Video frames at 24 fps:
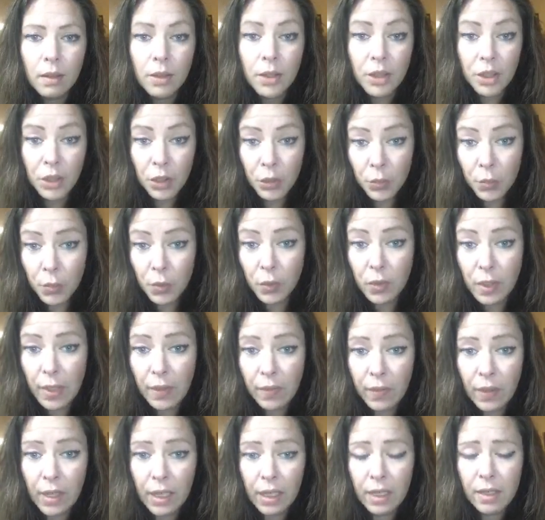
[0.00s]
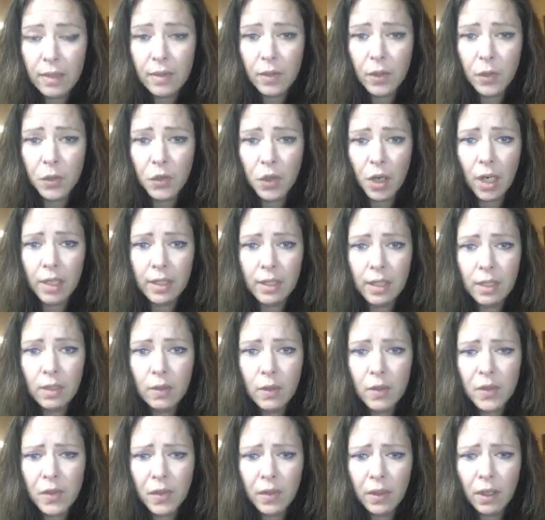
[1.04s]
Do you really think it's the drug
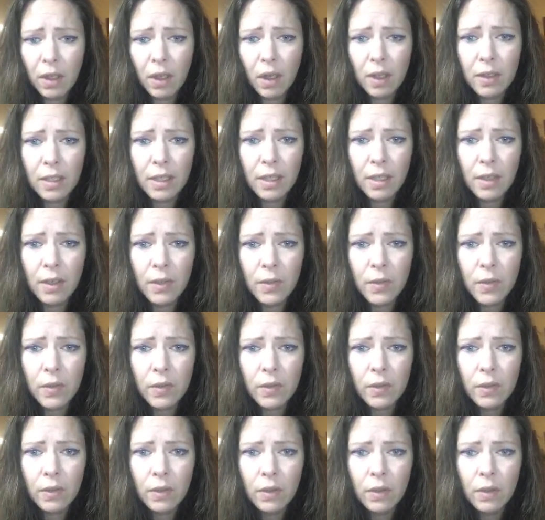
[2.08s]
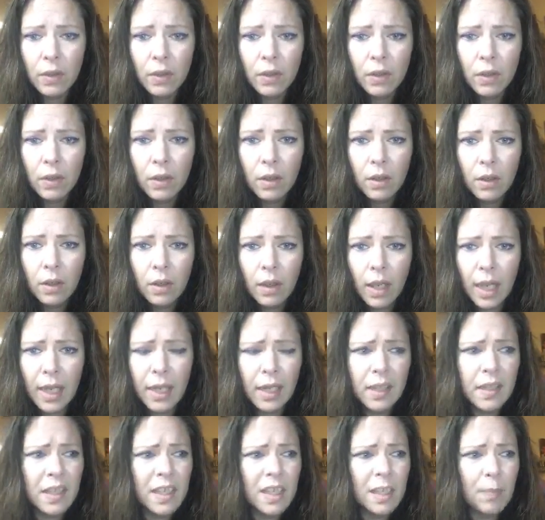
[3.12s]
dealers and the cartels? An
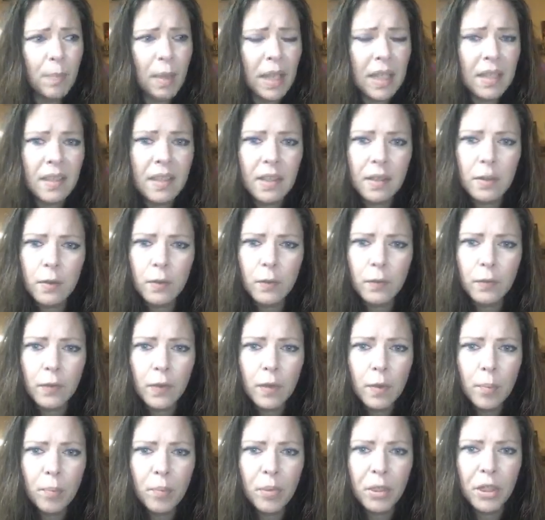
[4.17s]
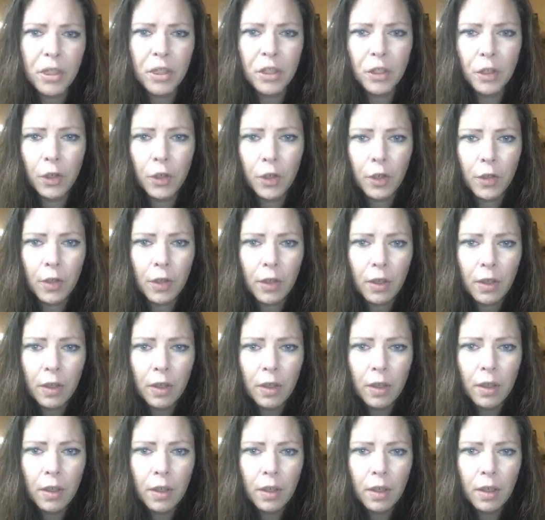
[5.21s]
expensive, pure
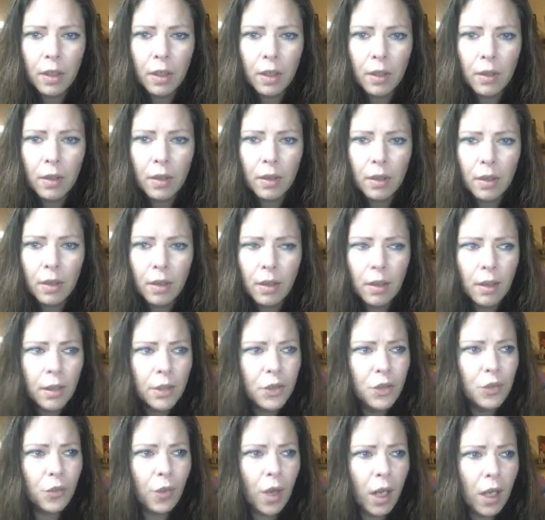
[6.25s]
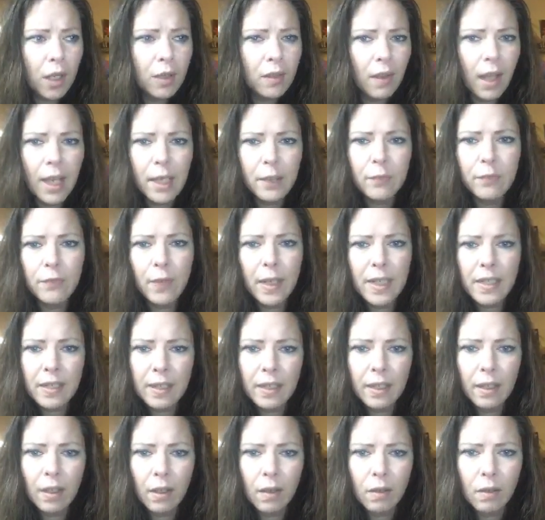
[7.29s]
drug like
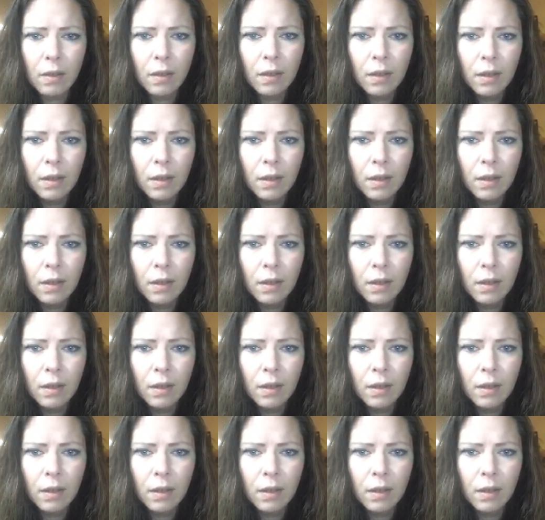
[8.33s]
fentanyl